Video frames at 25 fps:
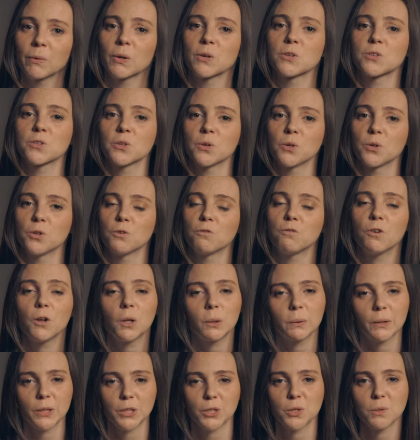So the
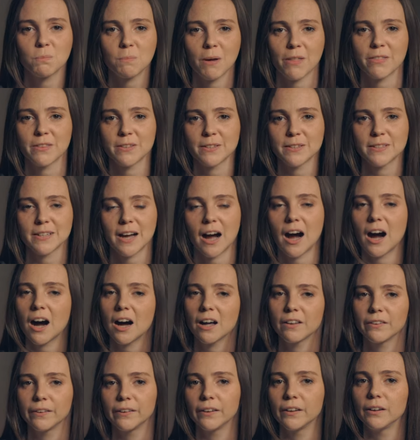following two methods
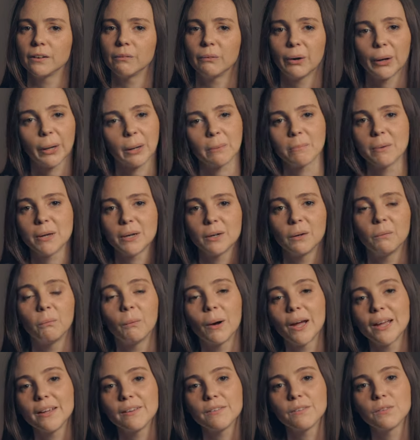are the recommended
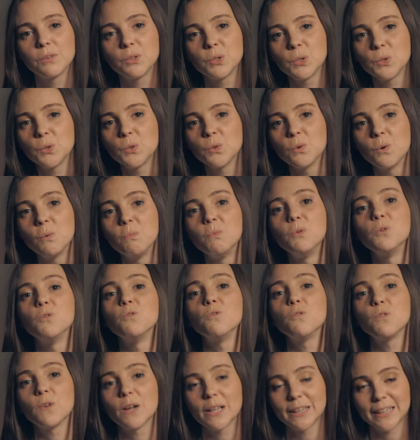ways to
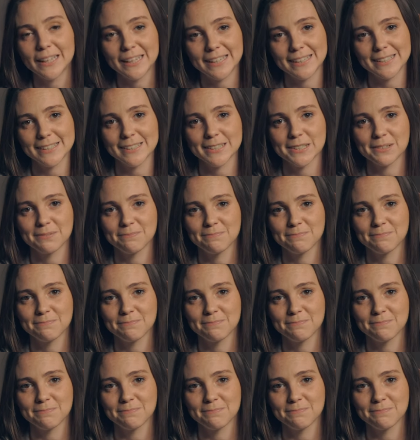remove a leech.